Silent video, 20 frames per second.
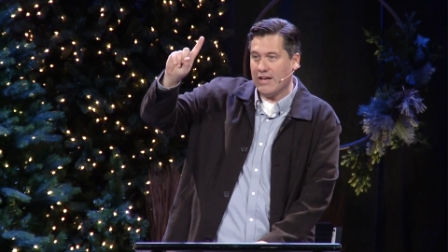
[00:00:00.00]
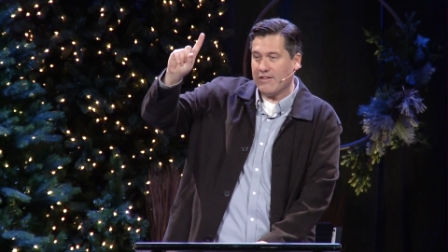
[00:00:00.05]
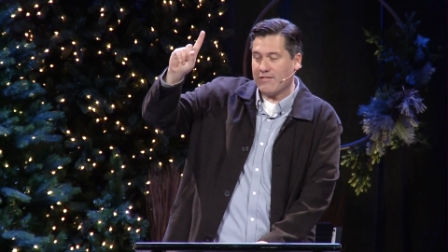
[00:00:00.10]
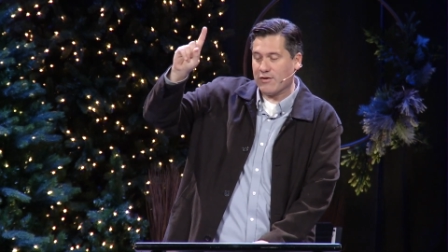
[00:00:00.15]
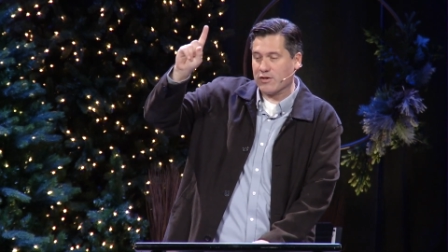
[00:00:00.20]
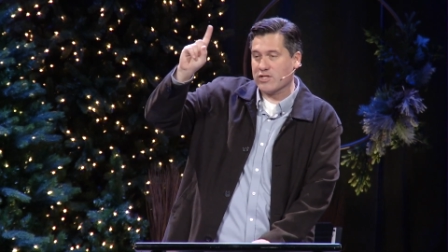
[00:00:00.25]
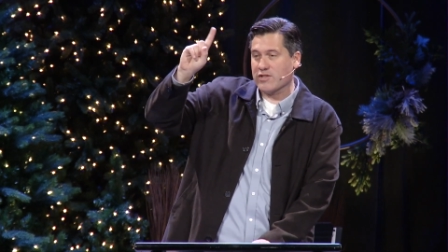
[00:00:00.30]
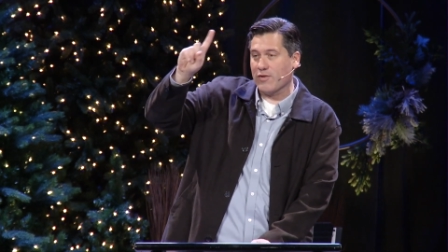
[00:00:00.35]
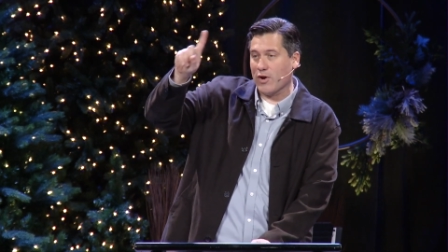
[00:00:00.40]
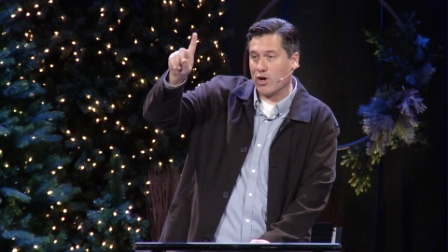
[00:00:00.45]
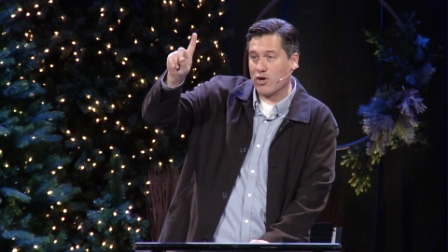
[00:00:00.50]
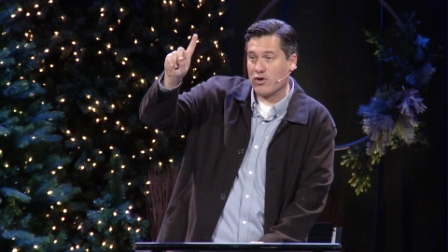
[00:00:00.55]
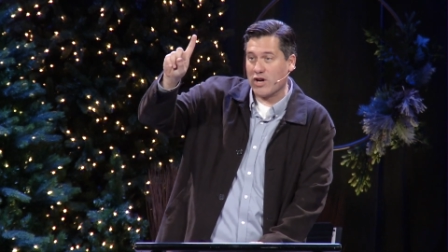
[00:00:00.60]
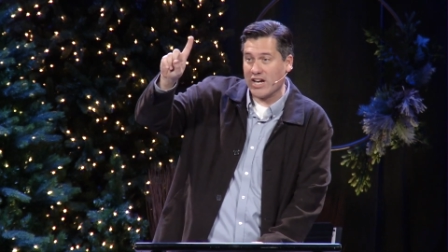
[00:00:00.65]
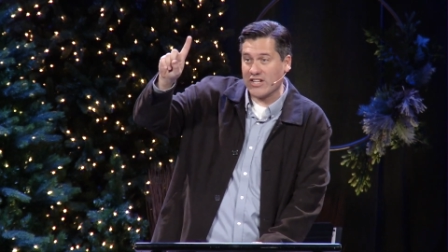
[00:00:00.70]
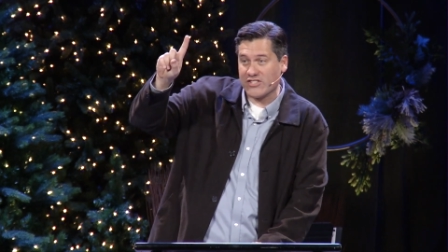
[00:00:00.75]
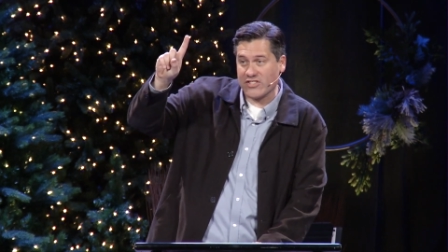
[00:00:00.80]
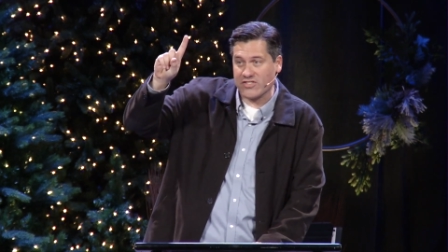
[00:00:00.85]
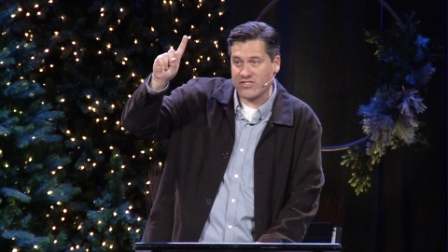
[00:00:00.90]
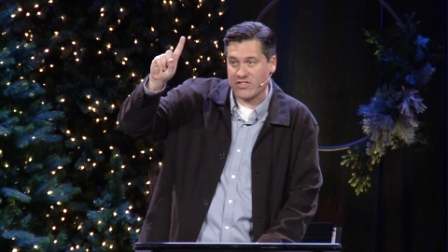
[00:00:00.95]
First of all,
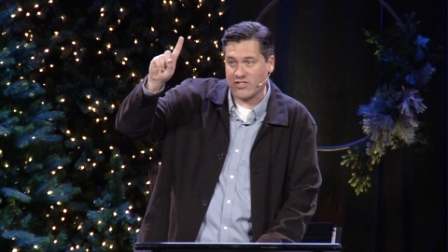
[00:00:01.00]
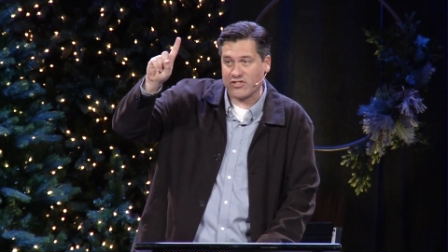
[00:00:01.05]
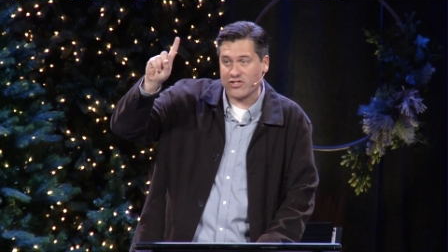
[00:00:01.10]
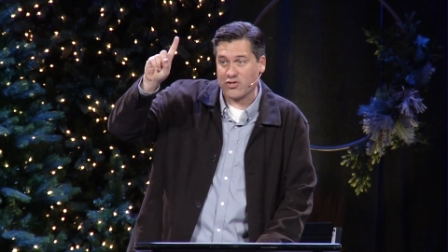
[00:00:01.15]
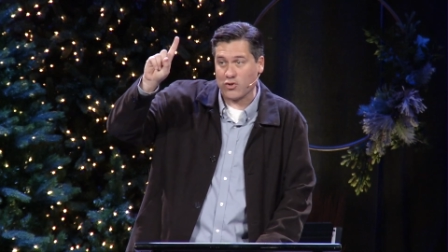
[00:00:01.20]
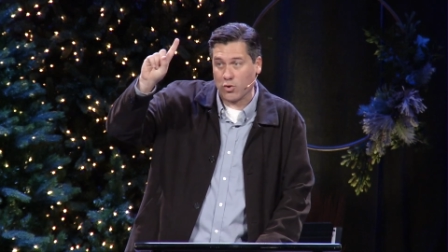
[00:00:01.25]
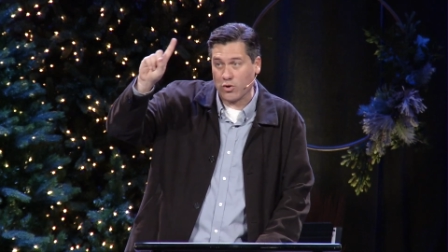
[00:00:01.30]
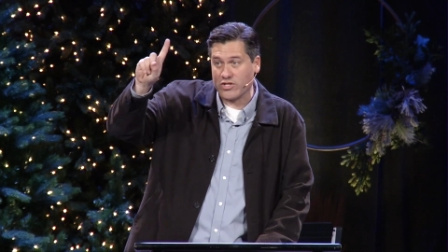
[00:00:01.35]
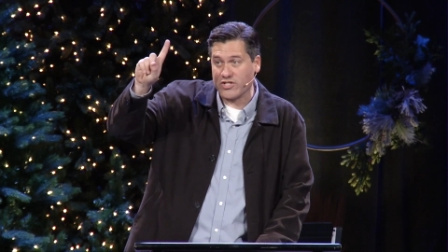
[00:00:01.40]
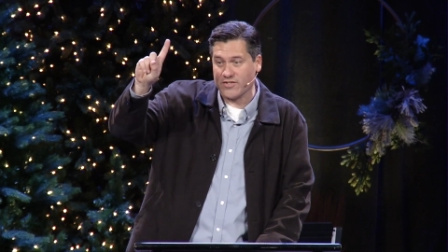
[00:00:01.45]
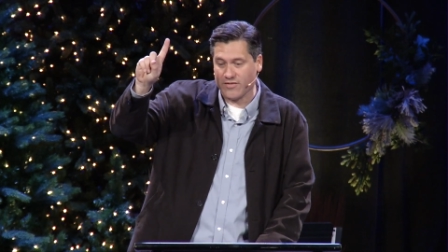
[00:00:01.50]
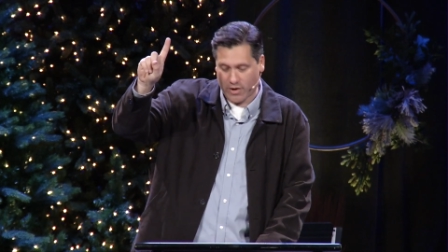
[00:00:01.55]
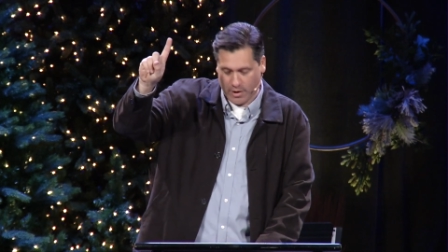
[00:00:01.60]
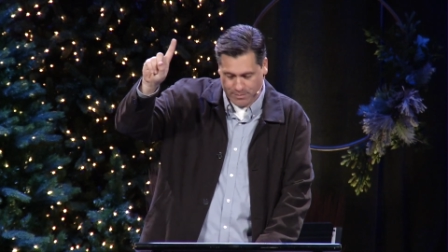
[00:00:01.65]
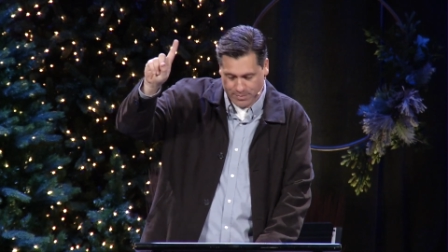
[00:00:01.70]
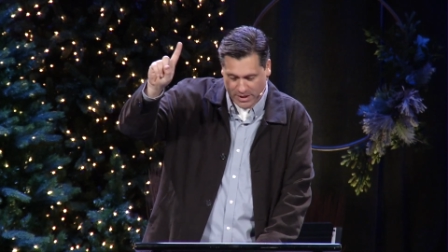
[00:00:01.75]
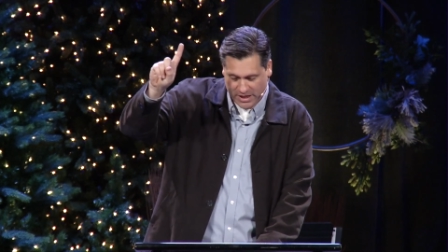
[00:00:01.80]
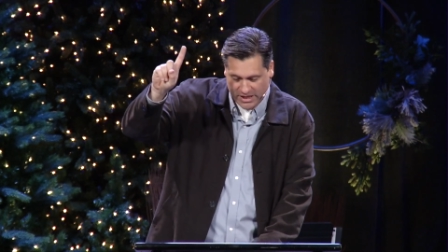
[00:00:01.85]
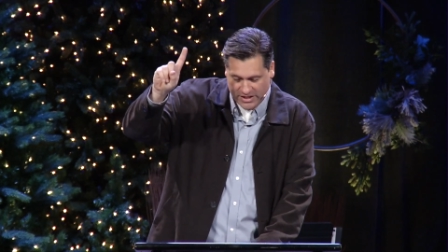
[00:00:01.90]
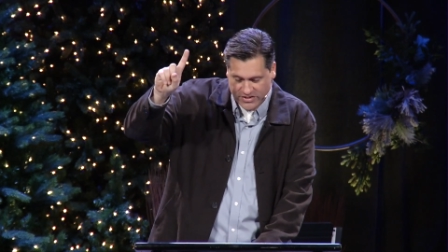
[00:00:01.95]
Christ is the source of our
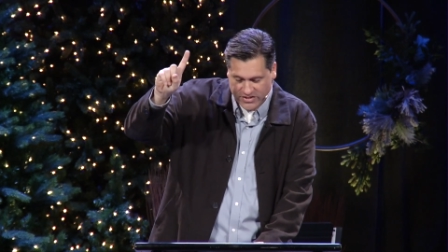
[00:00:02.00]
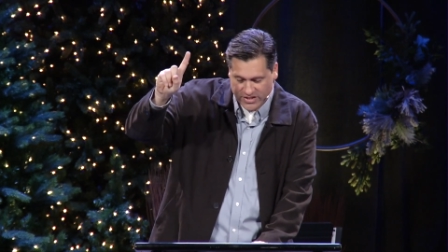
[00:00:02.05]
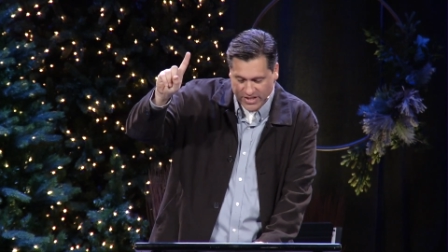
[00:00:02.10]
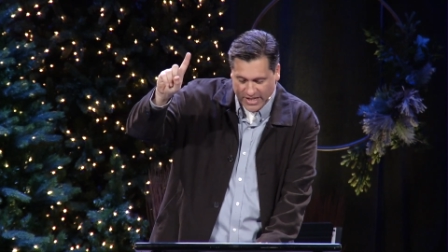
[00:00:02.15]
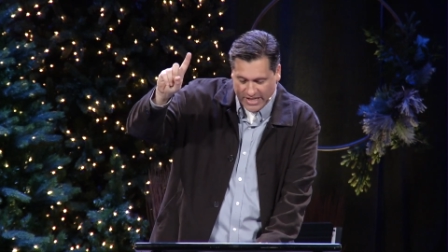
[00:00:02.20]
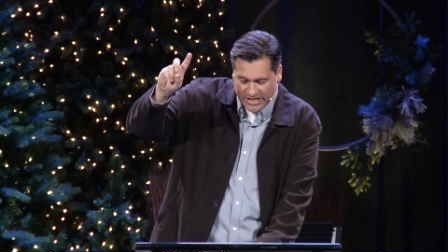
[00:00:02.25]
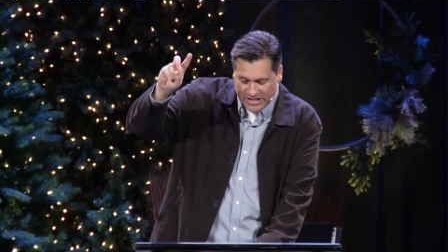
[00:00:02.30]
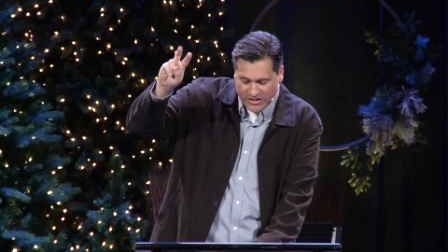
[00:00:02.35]
peace.